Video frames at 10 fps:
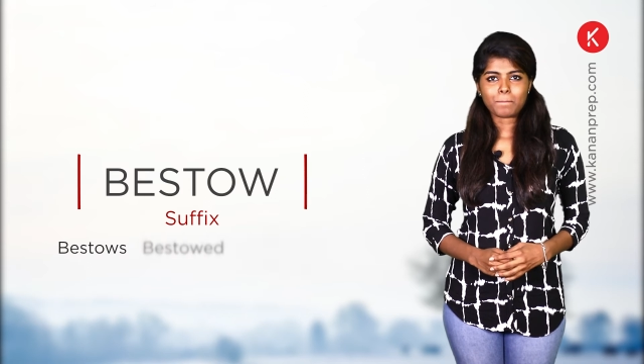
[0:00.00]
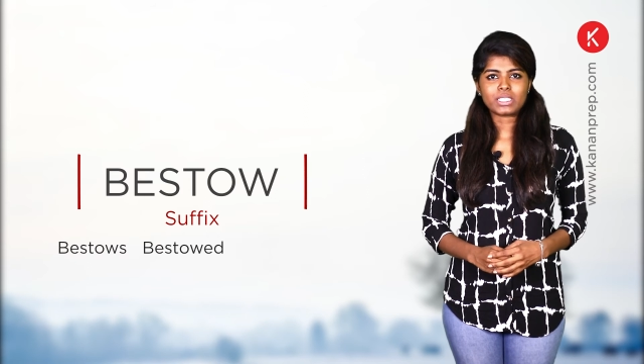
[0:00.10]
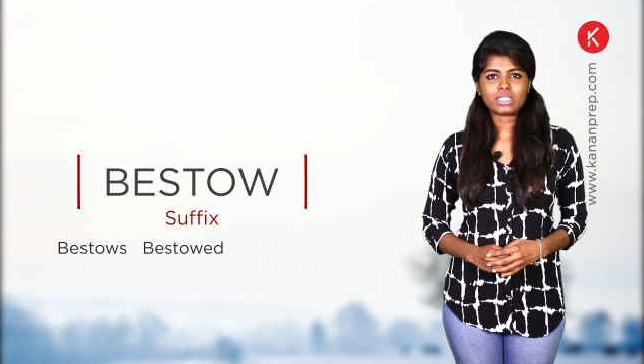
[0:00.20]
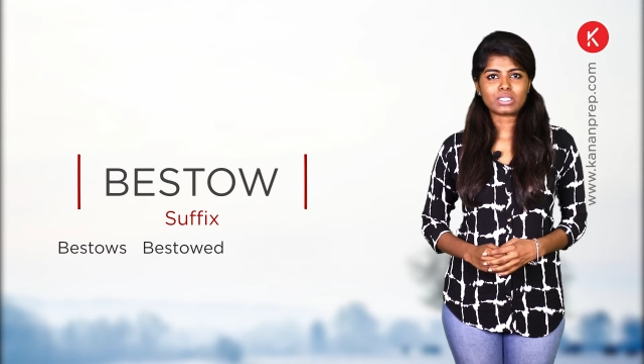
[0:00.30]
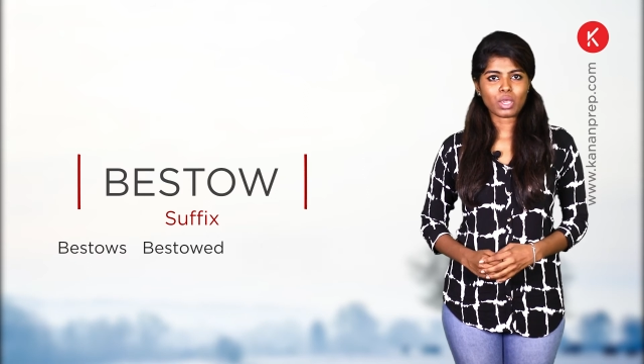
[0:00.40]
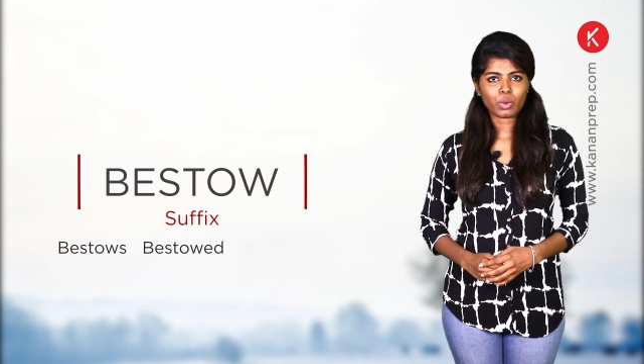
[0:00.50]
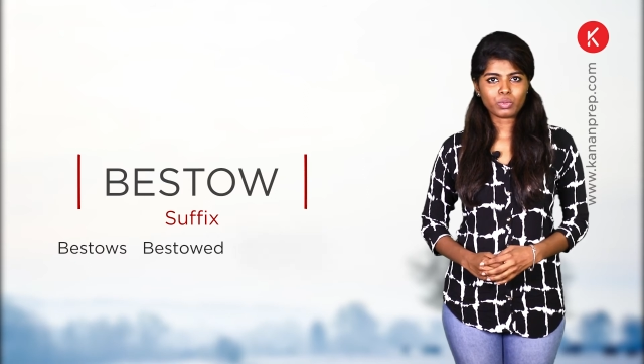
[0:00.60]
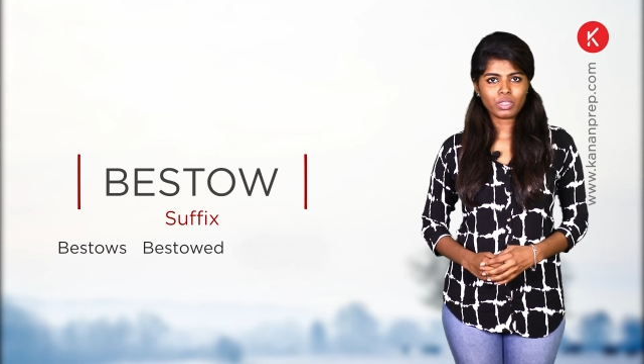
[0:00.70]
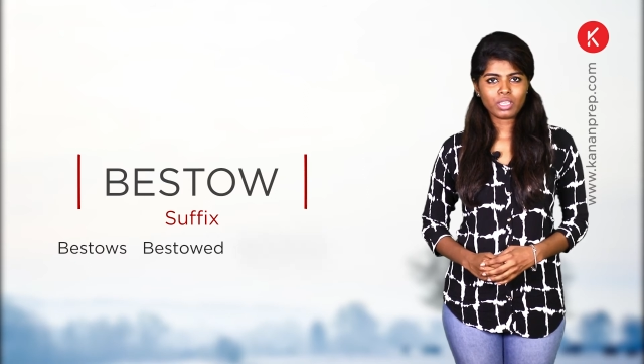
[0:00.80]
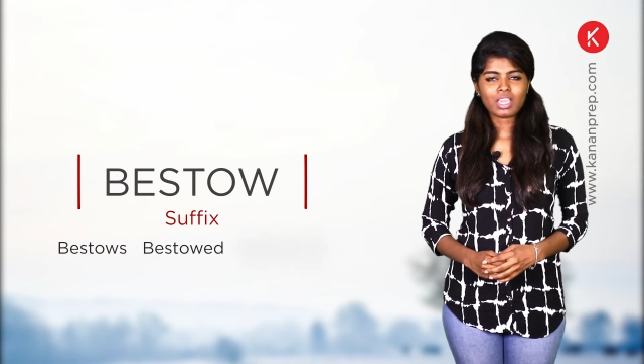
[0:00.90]

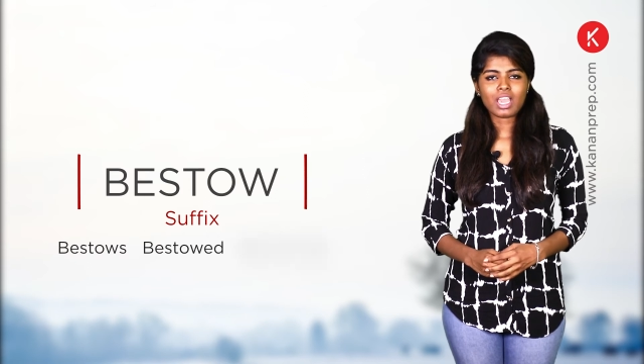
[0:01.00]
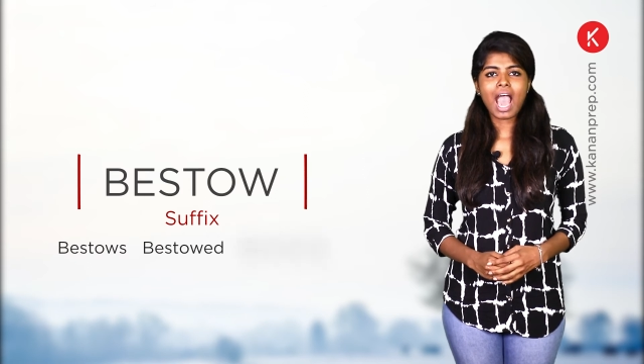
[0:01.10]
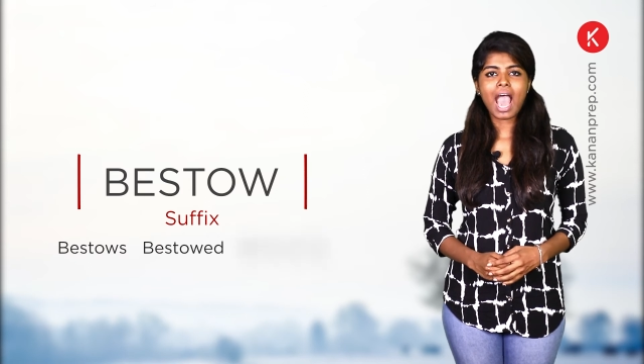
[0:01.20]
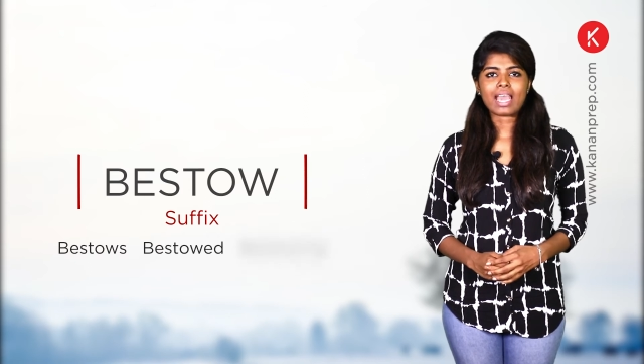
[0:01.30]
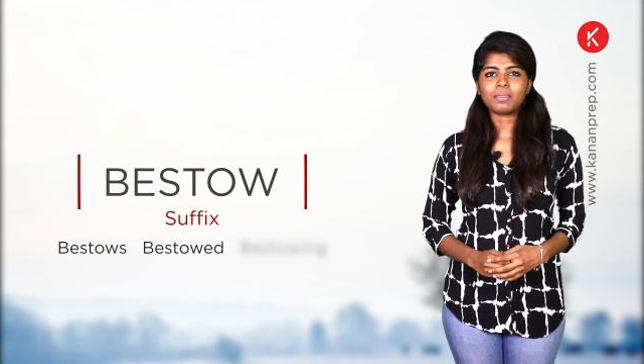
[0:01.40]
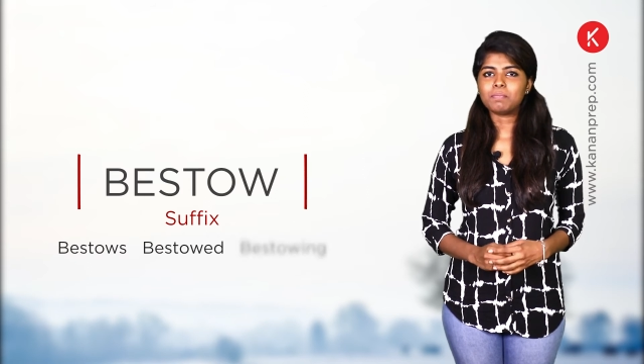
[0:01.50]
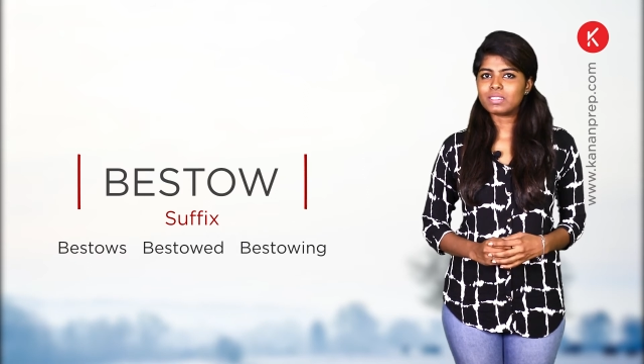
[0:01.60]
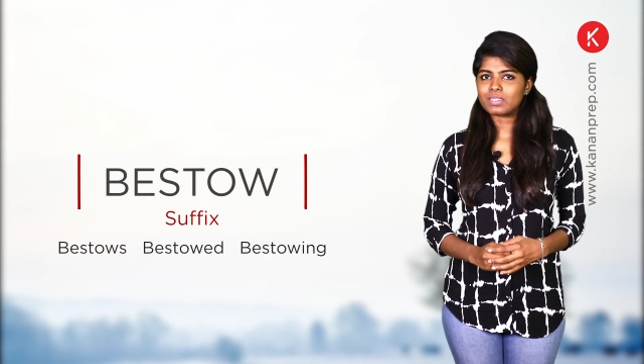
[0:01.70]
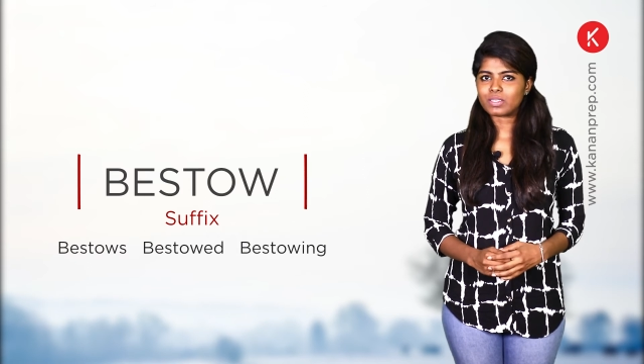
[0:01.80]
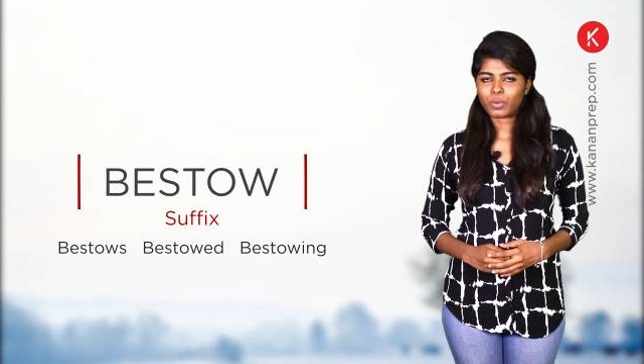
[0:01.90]
bestowed, and
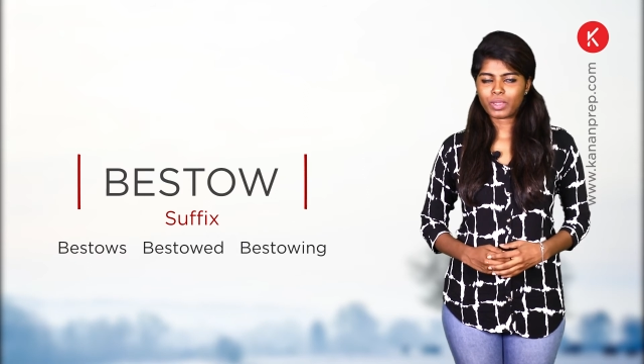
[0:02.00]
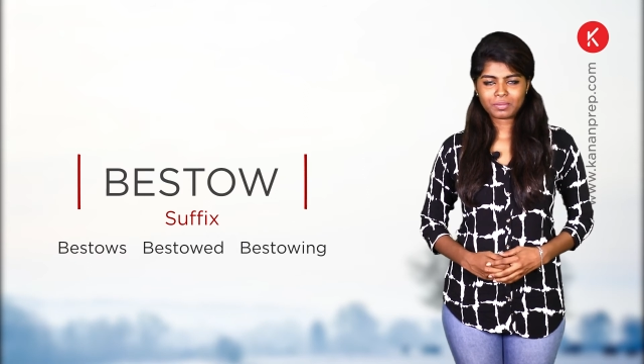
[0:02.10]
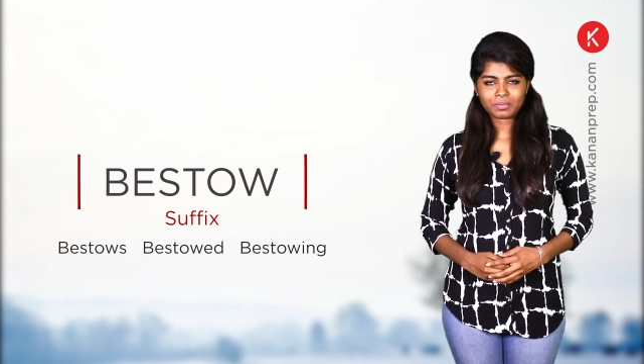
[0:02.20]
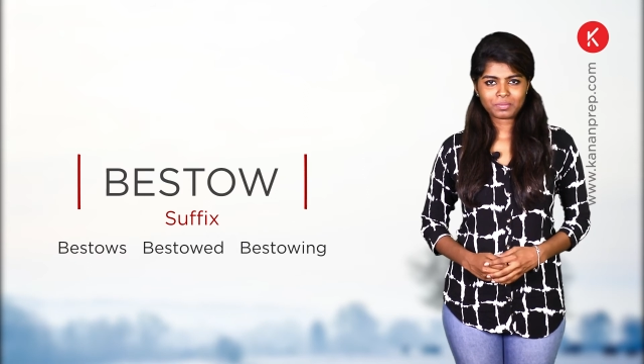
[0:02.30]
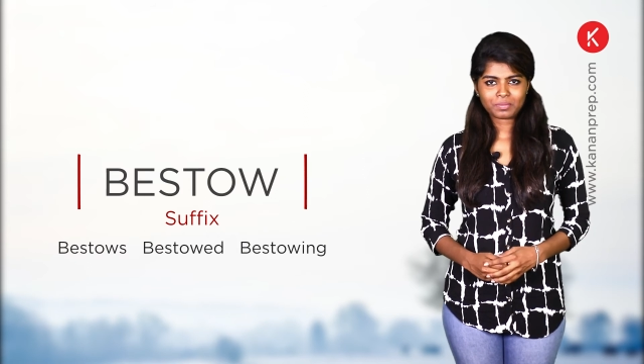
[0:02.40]
bestowing.